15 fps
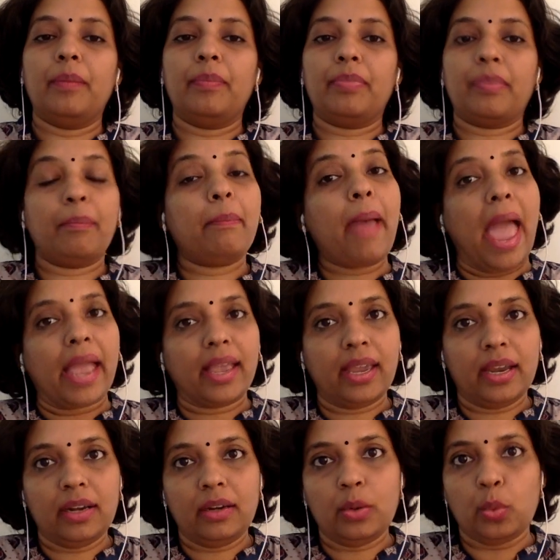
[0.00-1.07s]

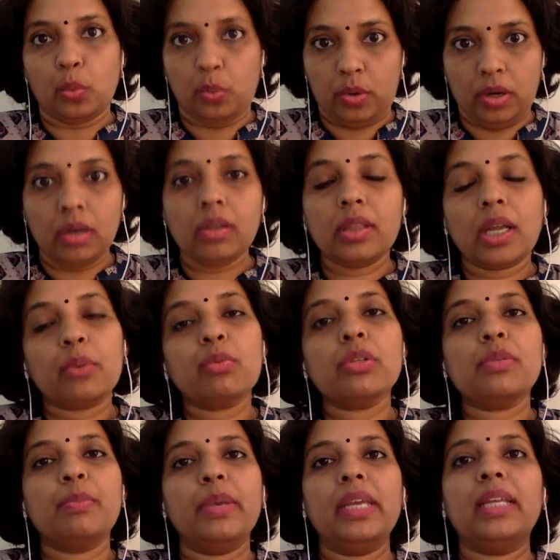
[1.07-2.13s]
back-end work that
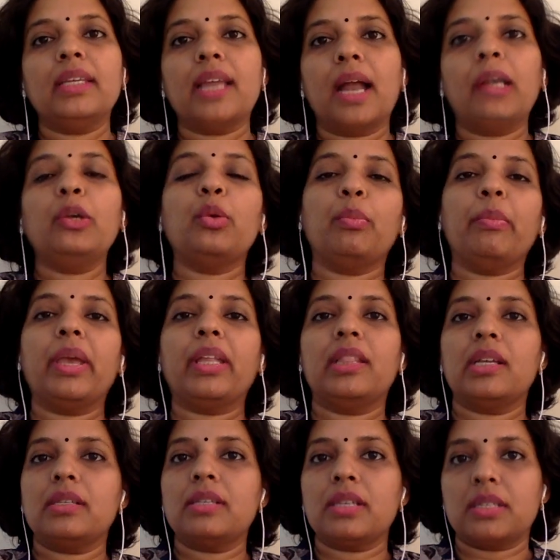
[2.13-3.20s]
was being done to make
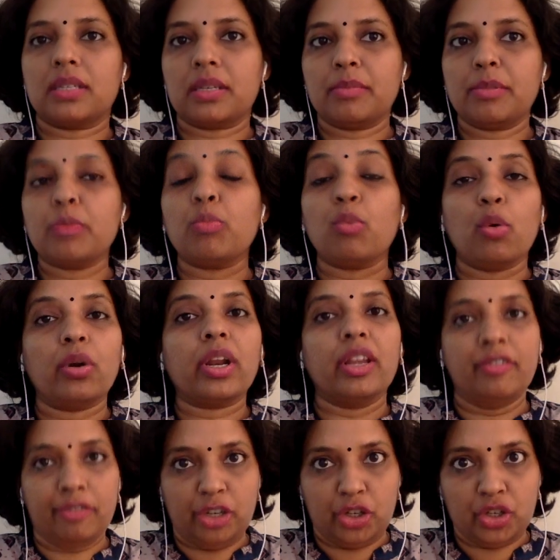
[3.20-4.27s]
their systems more
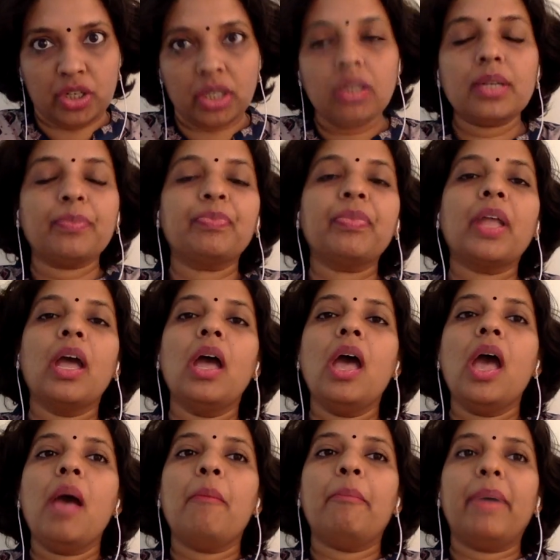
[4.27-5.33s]
efficient.
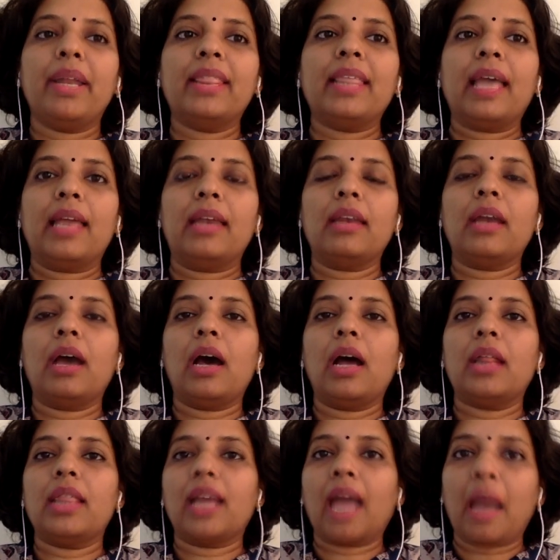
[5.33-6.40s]
But then
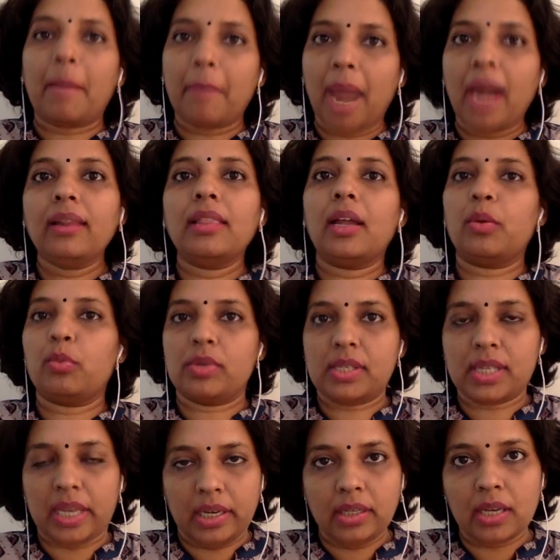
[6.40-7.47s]
the command that was
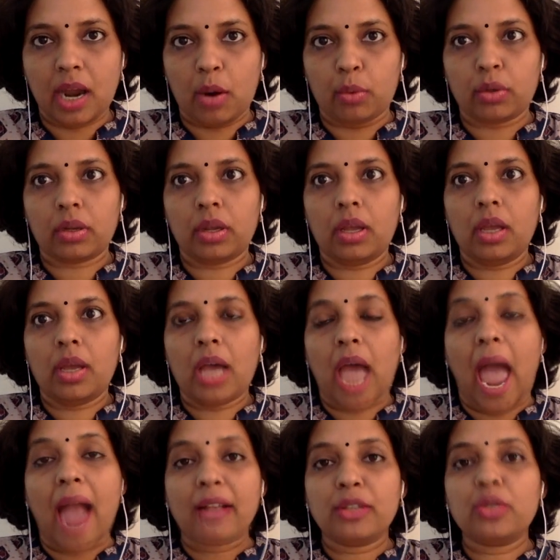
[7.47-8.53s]
sent out
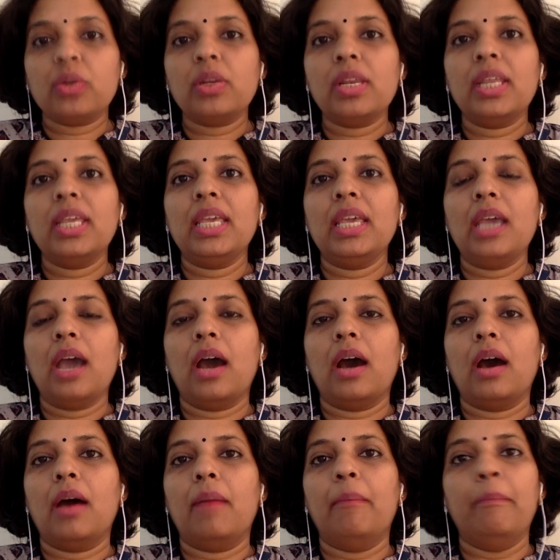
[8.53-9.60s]
actually
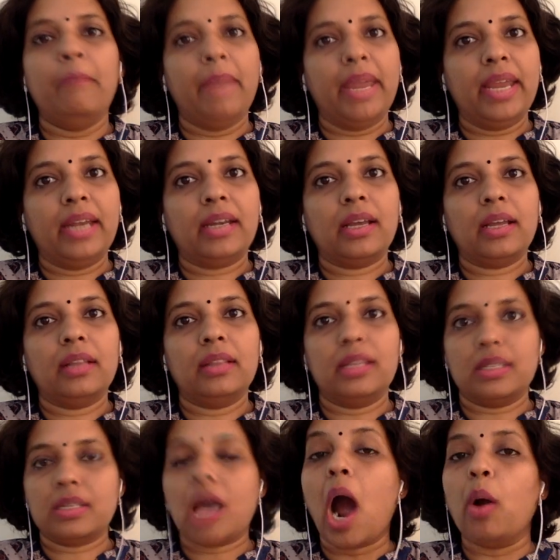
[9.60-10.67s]
made
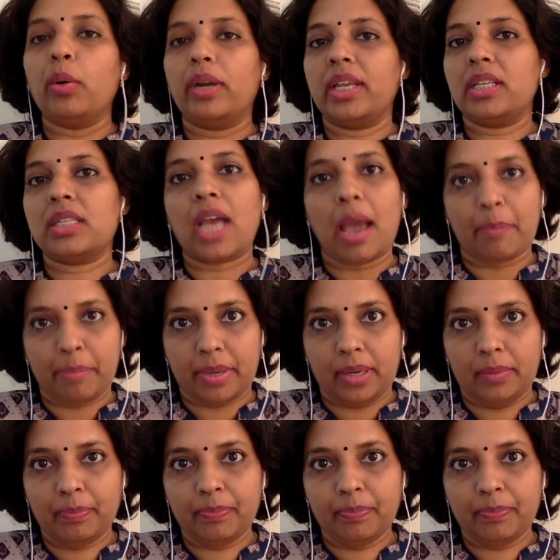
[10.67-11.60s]
this outage happen.